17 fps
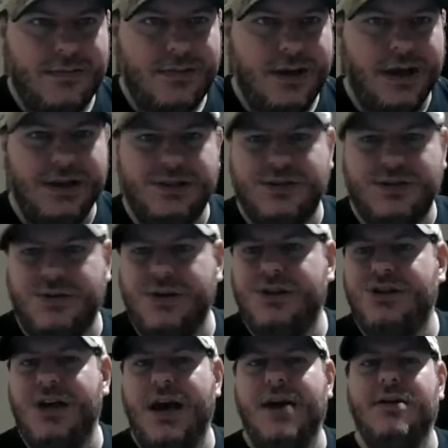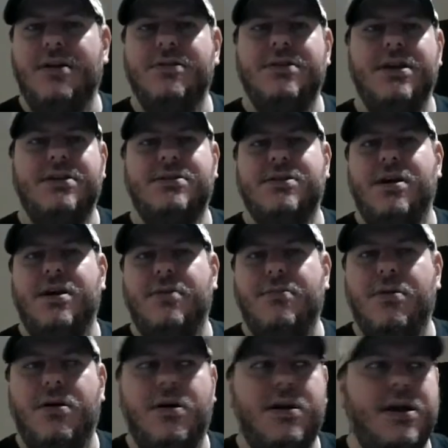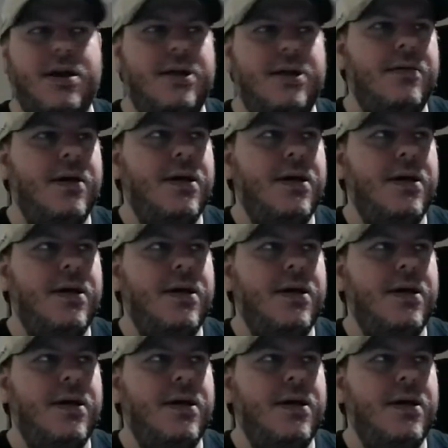History Channel did something on it.